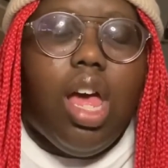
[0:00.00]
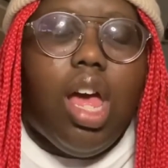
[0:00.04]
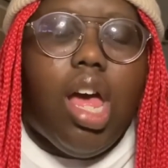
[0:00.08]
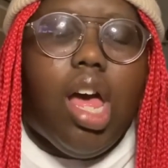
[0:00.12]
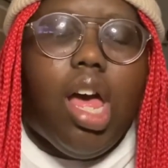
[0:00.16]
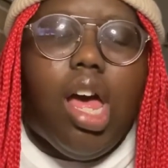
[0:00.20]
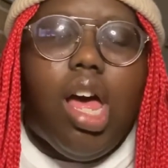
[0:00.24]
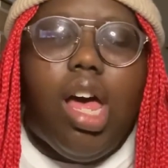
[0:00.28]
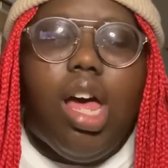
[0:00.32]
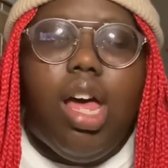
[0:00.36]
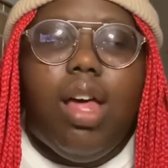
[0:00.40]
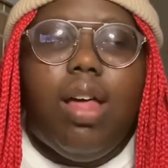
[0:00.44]

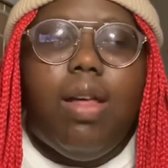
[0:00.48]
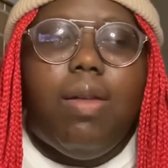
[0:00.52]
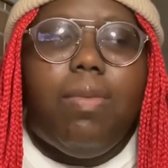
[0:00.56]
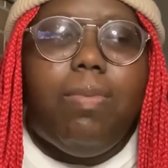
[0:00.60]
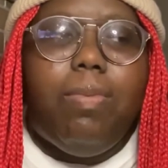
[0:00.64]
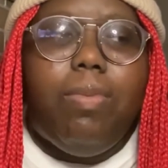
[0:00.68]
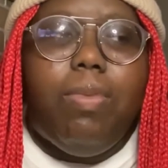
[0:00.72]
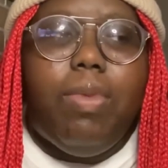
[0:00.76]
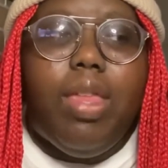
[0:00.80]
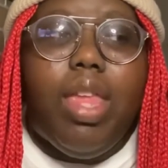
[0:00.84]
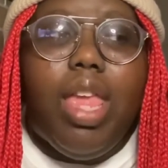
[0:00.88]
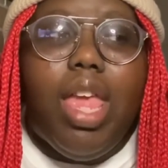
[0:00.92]

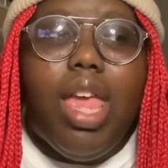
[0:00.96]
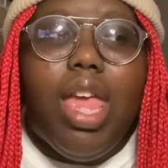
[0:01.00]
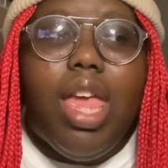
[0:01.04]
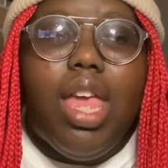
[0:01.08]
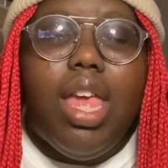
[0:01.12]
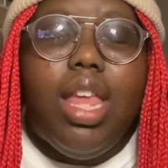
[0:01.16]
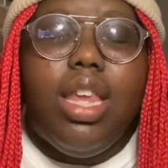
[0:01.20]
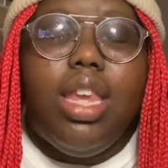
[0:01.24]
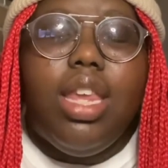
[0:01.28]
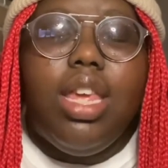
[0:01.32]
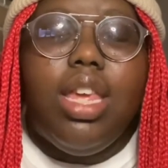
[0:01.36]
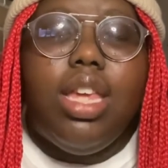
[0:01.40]

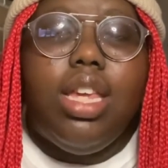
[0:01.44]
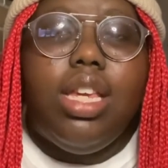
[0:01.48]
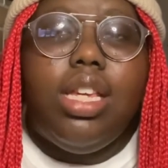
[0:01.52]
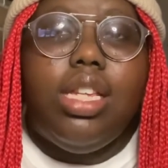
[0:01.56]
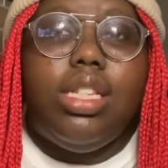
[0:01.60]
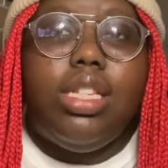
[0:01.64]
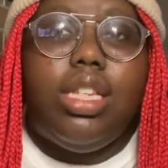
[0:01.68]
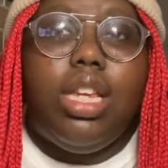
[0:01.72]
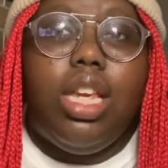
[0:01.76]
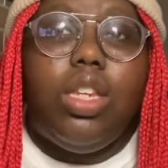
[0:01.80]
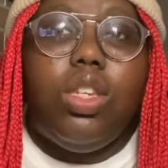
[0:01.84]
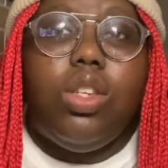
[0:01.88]
And
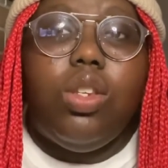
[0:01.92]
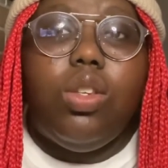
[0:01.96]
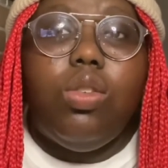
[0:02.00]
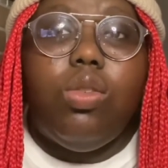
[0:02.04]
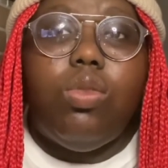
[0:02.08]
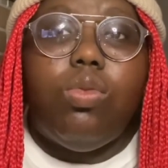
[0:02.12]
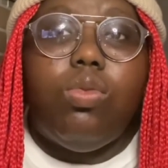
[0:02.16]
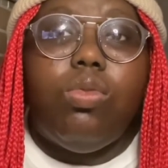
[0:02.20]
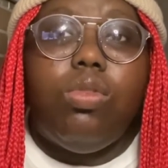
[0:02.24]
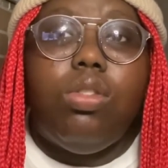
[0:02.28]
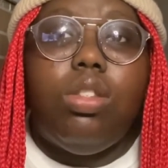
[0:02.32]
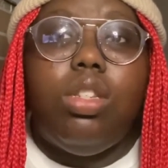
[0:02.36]
stay
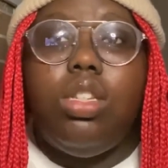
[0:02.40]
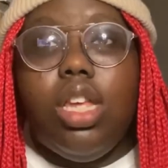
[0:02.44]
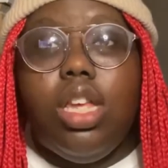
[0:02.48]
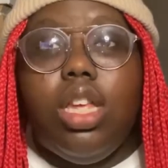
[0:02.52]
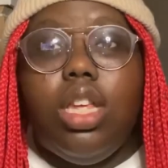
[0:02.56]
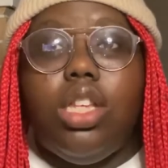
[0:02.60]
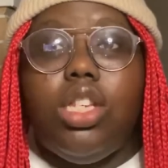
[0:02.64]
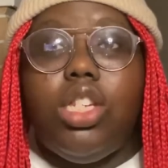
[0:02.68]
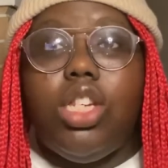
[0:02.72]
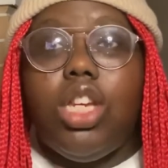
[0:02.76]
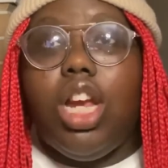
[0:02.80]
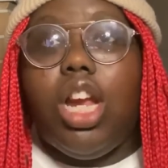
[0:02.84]
tuned.
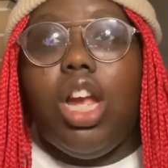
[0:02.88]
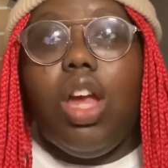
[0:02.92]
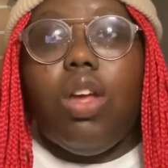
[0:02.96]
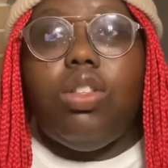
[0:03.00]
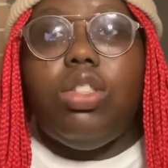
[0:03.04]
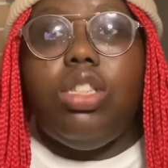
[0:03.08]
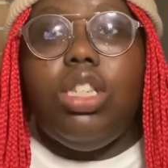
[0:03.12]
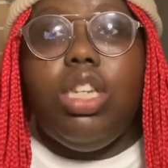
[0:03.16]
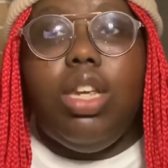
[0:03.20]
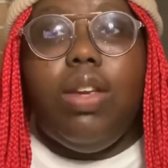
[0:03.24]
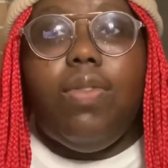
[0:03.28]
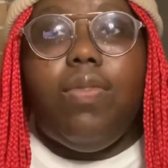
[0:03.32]
Check out
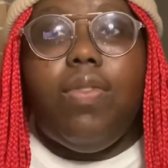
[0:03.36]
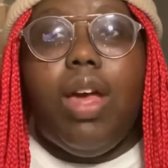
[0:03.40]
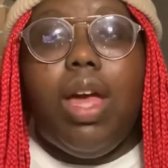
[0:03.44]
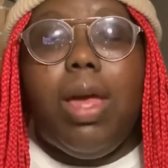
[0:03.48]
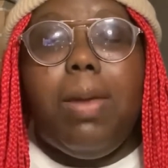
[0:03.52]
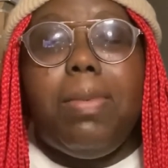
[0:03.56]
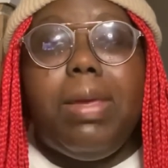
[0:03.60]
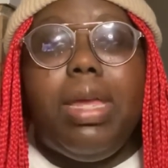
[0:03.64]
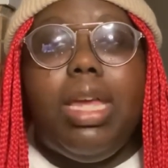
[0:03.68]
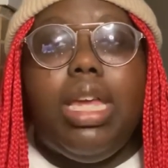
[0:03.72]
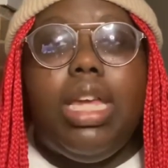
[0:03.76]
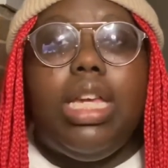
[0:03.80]

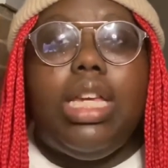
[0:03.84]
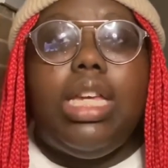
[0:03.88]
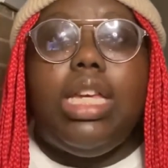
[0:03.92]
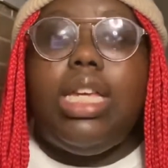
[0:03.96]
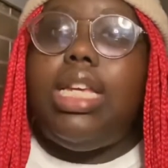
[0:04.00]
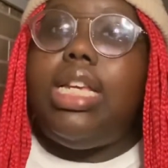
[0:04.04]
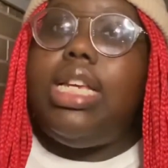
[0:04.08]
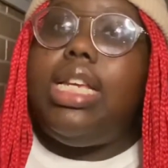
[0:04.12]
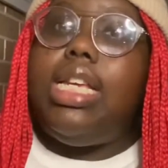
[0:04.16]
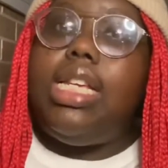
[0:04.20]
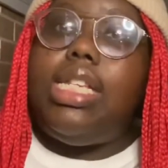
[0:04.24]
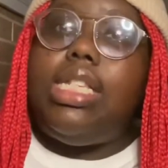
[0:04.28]
Sneakvibing.
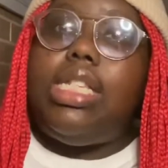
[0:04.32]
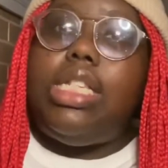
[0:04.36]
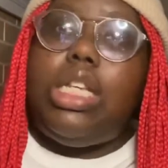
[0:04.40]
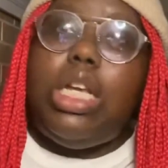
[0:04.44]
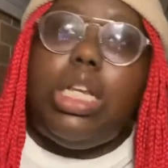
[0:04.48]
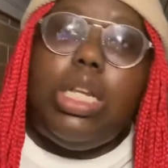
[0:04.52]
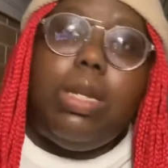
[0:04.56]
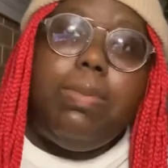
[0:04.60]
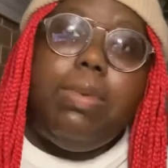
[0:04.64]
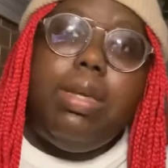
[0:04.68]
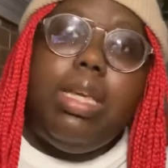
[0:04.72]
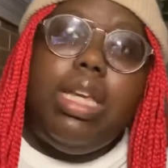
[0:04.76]
It's
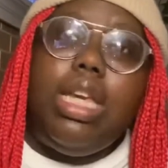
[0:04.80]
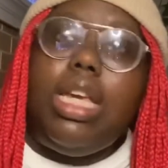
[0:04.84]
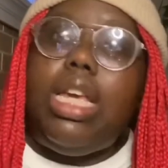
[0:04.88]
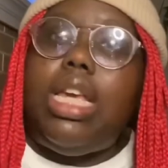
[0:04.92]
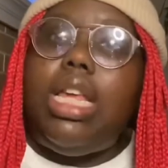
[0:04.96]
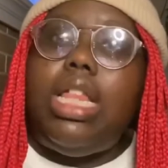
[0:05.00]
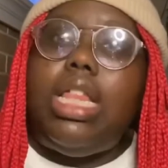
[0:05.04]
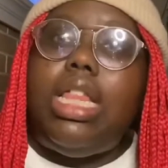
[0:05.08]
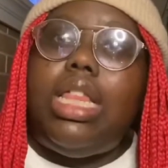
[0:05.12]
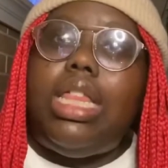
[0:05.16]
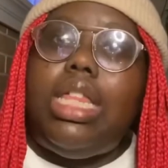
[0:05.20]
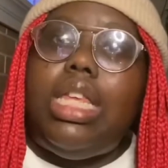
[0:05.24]
going to be
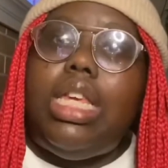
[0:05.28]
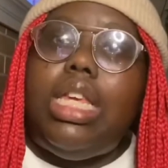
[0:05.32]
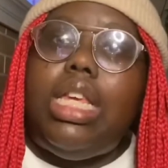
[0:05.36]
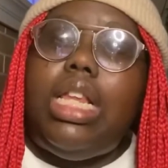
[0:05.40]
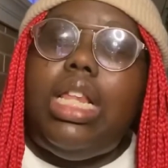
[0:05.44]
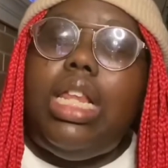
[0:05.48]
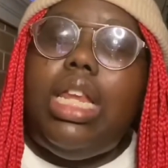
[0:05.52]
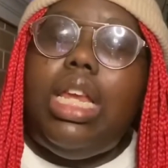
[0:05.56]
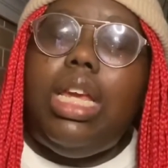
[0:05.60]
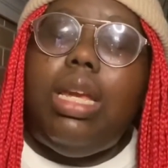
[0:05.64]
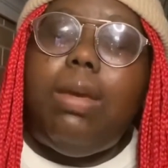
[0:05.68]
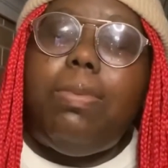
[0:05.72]
in the
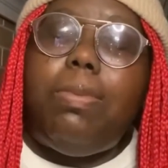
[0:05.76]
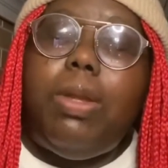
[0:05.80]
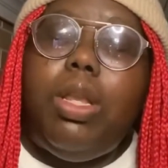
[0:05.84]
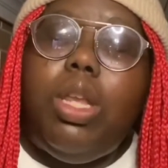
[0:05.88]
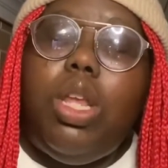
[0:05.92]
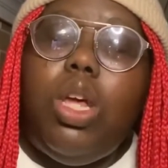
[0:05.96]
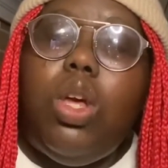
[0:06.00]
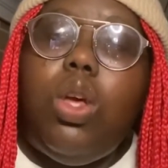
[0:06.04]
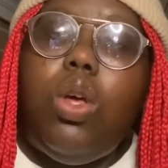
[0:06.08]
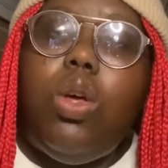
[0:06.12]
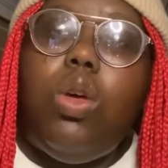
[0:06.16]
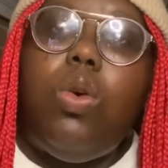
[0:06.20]
link
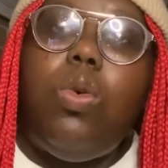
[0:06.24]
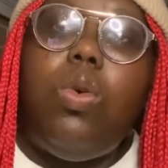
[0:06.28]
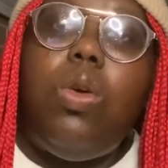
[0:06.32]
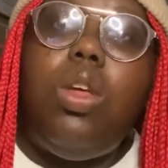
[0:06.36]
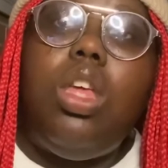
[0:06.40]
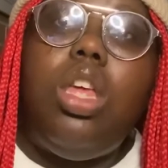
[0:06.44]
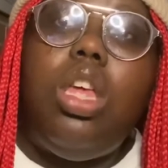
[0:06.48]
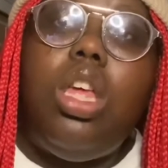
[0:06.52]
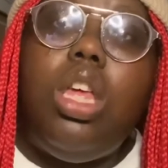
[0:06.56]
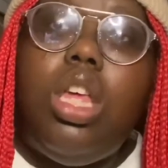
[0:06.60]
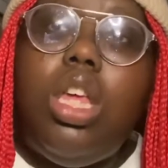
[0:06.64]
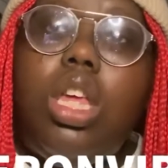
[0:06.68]
below.
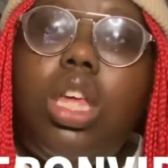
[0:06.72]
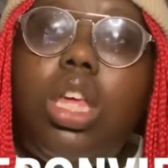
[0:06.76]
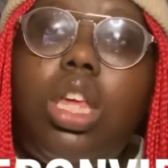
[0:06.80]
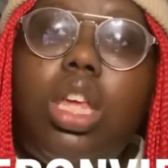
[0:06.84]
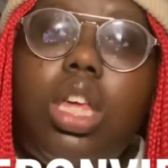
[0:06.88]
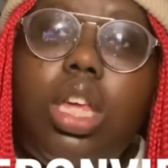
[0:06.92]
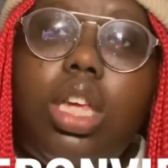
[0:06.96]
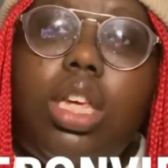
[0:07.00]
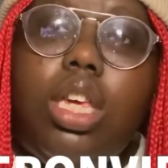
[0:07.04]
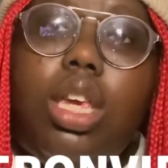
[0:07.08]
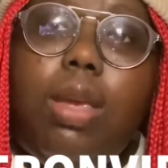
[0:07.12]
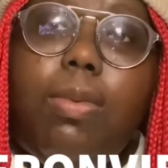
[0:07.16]

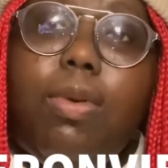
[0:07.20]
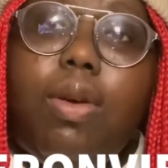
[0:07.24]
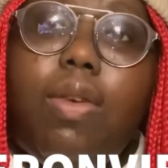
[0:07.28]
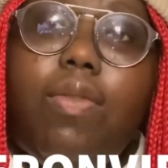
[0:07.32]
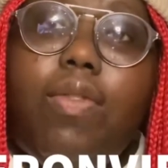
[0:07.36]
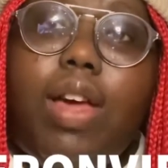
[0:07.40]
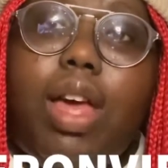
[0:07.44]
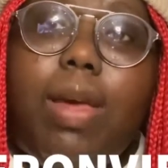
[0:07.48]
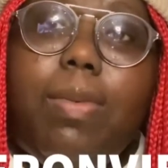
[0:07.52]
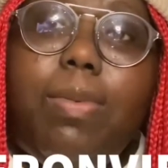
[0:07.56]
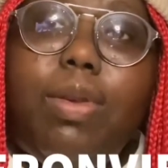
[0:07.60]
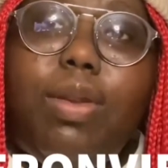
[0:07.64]
Keep on
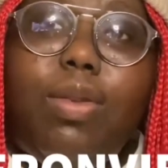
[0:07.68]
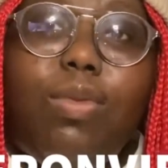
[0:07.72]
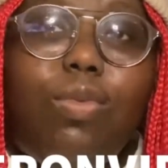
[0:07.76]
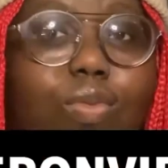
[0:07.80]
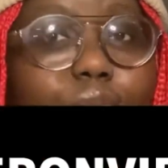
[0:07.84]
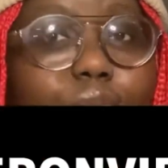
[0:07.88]
vibing.